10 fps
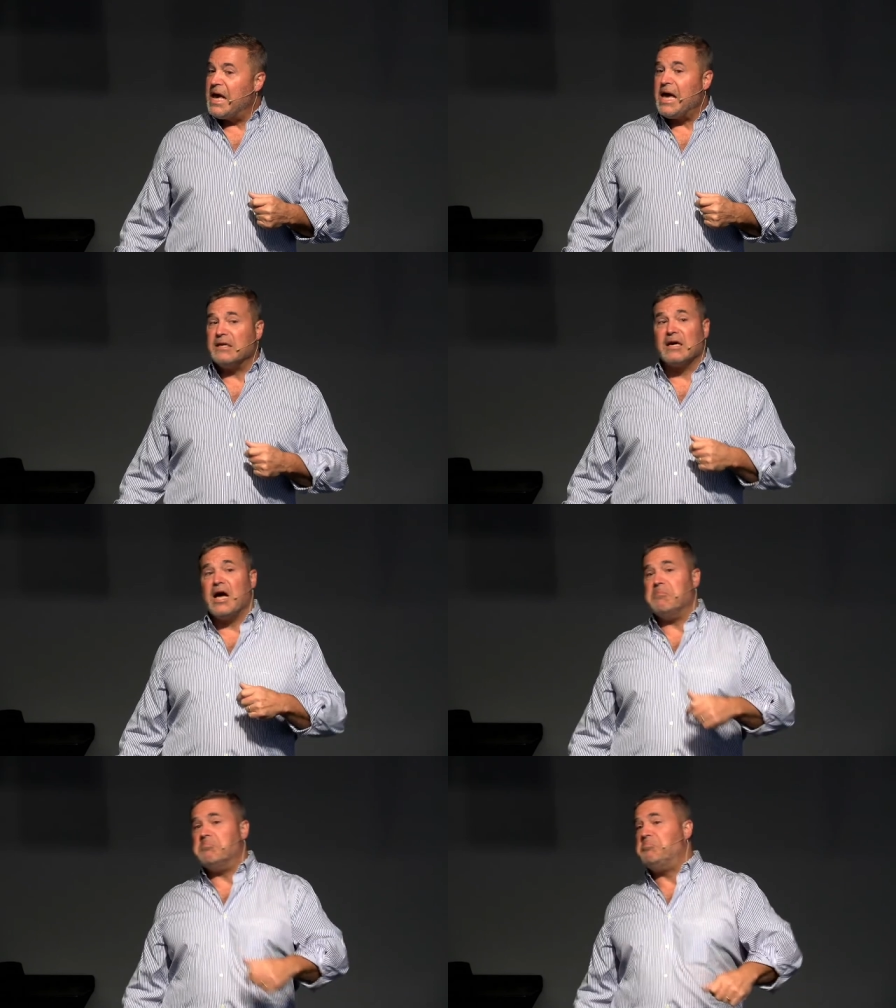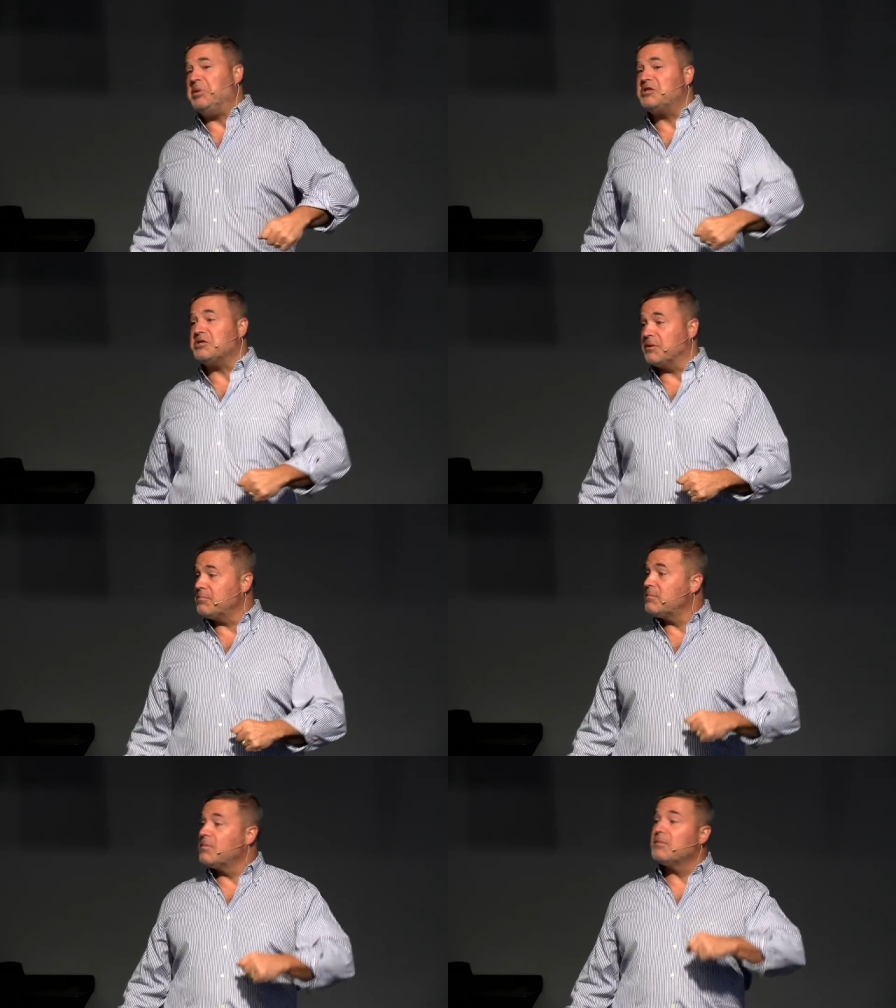And the guy beats him,
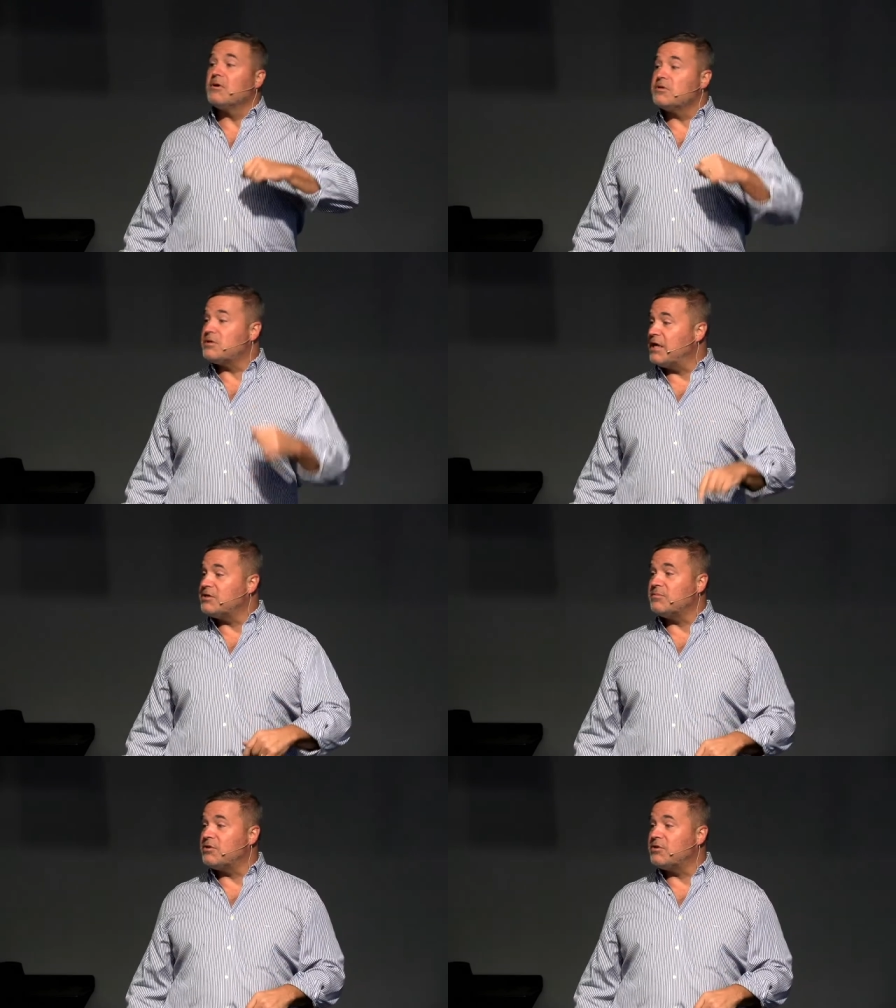sends him